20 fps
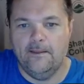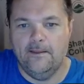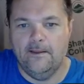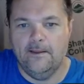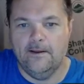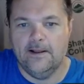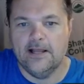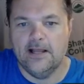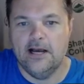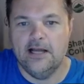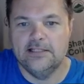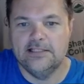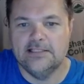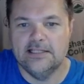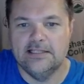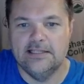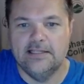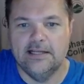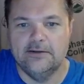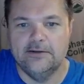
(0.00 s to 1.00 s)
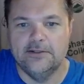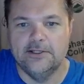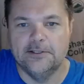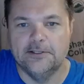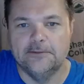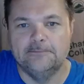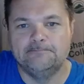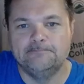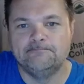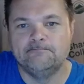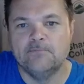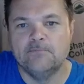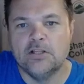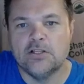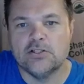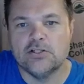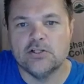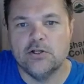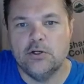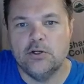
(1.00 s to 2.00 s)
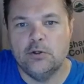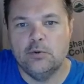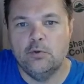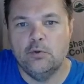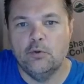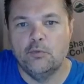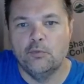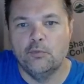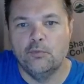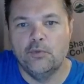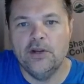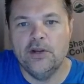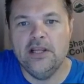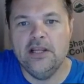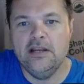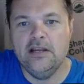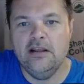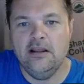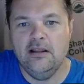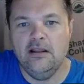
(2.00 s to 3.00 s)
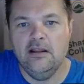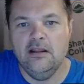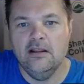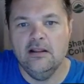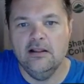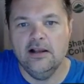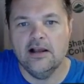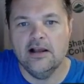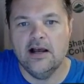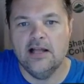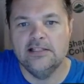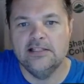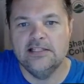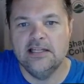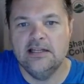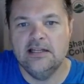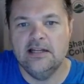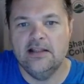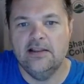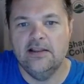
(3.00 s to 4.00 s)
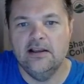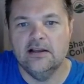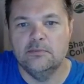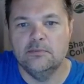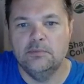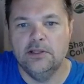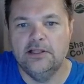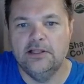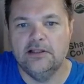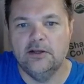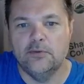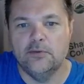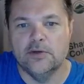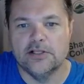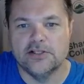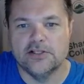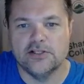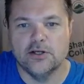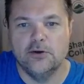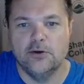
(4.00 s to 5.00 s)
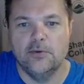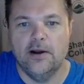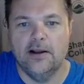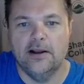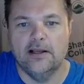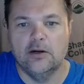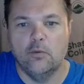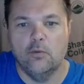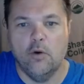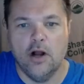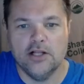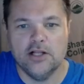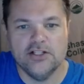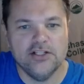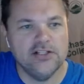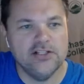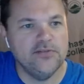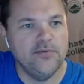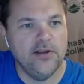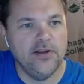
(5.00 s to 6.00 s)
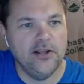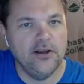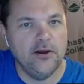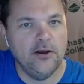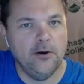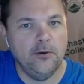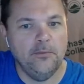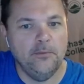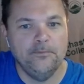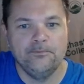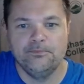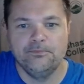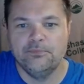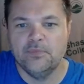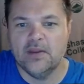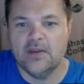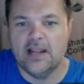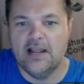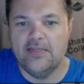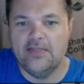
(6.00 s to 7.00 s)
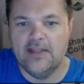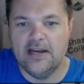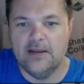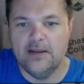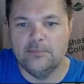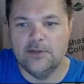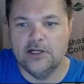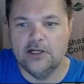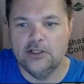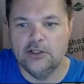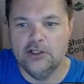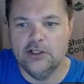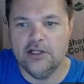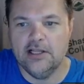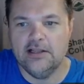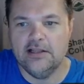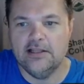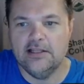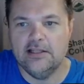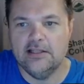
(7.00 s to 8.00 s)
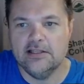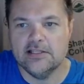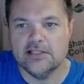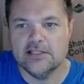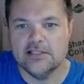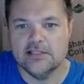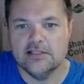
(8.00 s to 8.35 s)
content down here. So read the content and then complete the quiz. So I'm going to watch this video, and then I'm going to look at this